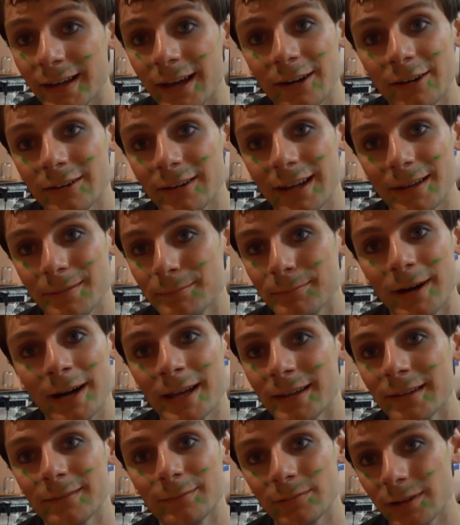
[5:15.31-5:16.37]
I
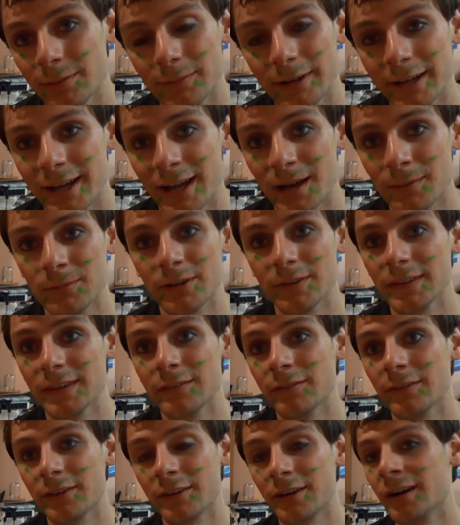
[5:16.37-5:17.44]
might bring my camera and
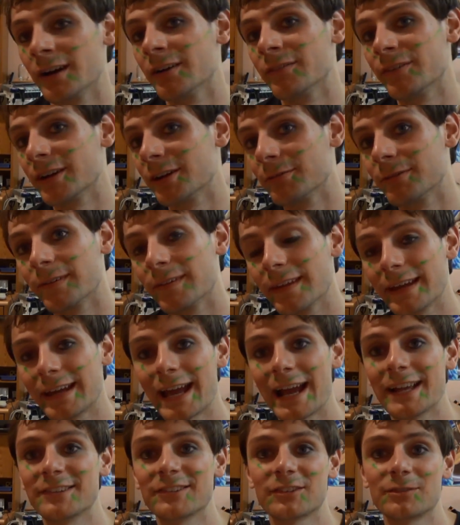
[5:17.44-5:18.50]
leave it in the car if anyone like
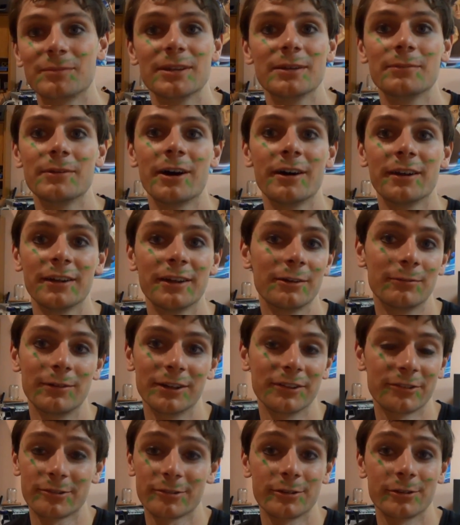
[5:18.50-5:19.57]
asks me about it and
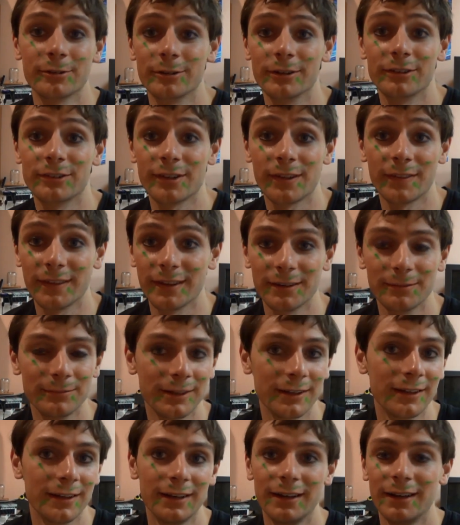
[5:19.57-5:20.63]
wants to record something,
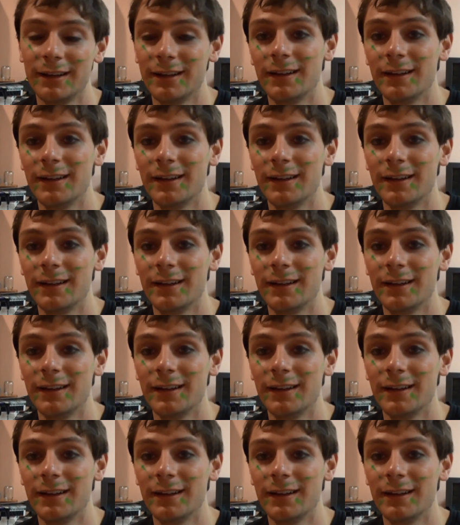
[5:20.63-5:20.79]
but